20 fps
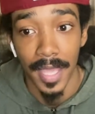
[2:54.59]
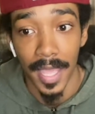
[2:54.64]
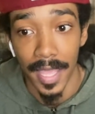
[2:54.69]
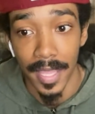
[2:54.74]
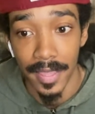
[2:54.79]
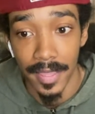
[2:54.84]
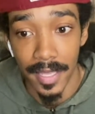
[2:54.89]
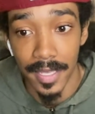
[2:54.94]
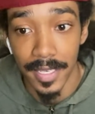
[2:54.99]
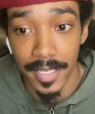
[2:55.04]

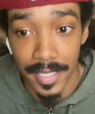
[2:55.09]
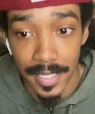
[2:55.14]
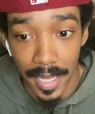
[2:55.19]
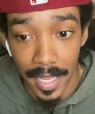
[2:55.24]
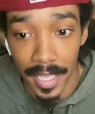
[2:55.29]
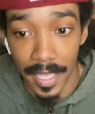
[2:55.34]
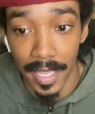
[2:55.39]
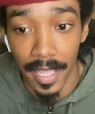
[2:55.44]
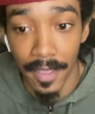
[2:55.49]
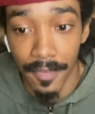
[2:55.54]
And then it's
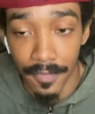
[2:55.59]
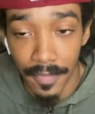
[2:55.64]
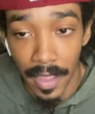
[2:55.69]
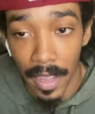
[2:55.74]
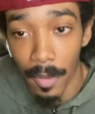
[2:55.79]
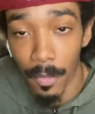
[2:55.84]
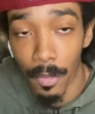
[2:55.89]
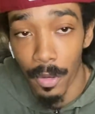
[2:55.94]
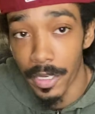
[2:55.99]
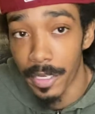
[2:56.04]
like, if
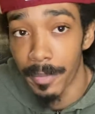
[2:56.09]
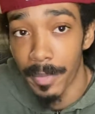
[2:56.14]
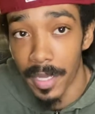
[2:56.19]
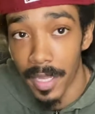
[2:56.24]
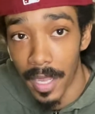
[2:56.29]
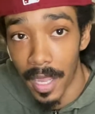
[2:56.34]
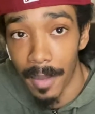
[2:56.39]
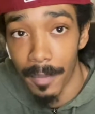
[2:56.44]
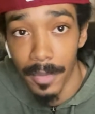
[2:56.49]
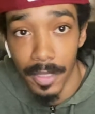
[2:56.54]
y'all want to
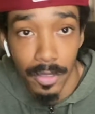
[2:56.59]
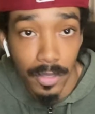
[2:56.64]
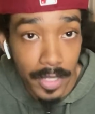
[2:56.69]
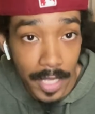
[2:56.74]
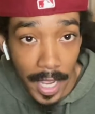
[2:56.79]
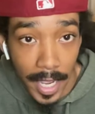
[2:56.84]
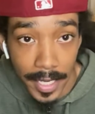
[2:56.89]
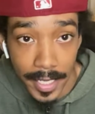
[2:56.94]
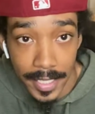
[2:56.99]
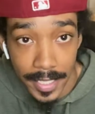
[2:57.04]
become a
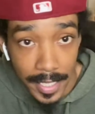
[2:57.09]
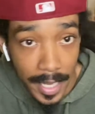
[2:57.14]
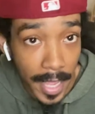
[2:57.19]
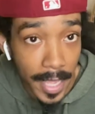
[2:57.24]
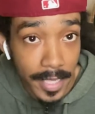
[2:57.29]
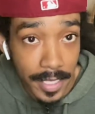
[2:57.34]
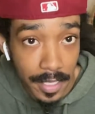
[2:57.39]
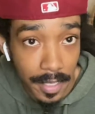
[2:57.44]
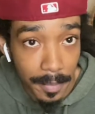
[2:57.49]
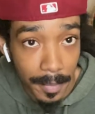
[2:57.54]
Udonis
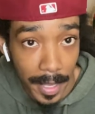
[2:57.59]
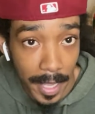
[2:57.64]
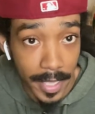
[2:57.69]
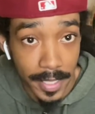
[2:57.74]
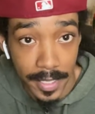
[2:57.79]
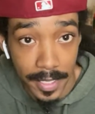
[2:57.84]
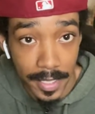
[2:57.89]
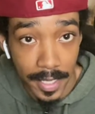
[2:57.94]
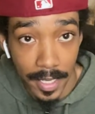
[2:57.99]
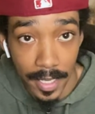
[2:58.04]
Haslem
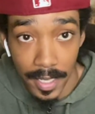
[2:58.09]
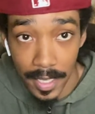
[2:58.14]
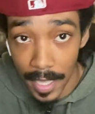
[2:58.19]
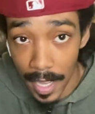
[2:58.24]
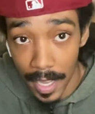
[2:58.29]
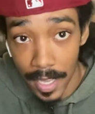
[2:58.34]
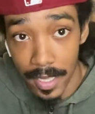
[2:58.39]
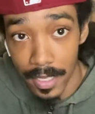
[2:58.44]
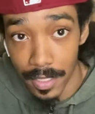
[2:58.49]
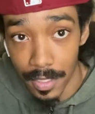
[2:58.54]
ass nigga,
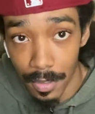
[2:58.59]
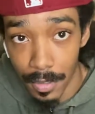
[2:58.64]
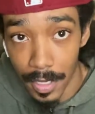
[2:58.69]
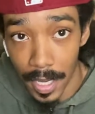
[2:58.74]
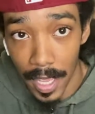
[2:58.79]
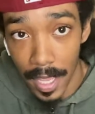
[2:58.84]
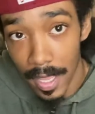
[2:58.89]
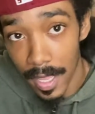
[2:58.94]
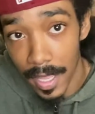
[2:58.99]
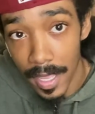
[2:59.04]
y'all can do
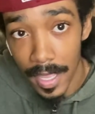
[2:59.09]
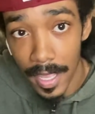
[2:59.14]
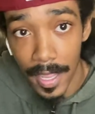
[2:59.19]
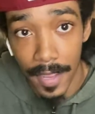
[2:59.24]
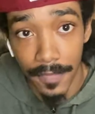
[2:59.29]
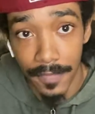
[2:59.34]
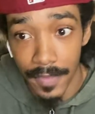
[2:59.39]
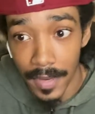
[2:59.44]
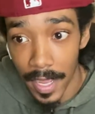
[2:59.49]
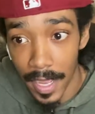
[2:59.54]
that.
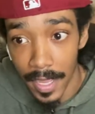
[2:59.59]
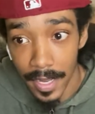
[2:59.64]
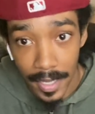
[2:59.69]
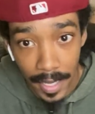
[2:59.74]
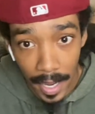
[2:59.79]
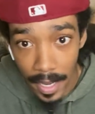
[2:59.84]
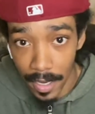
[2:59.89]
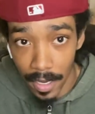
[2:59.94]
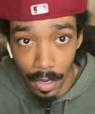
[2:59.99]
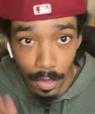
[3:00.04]
If not,
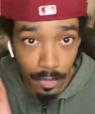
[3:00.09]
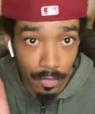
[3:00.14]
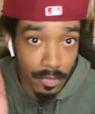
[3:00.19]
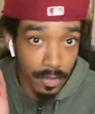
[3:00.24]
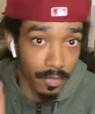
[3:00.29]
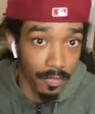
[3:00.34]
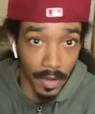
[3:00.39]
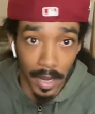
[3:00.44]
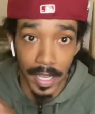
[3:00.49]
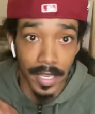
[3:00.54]
I go
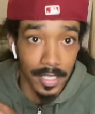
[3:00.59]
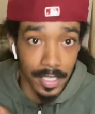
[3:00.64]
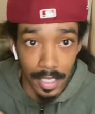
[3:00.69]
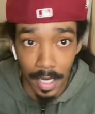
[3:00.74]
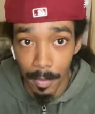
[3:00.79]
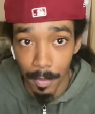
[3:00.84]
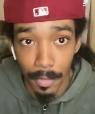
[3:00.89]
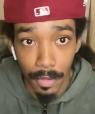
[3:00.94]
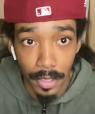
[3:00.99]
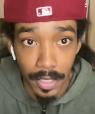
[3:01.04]
right,
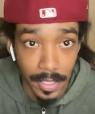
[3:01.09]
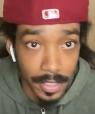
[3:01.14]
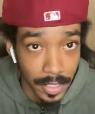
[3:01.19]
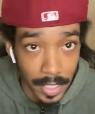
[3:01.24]
jump on,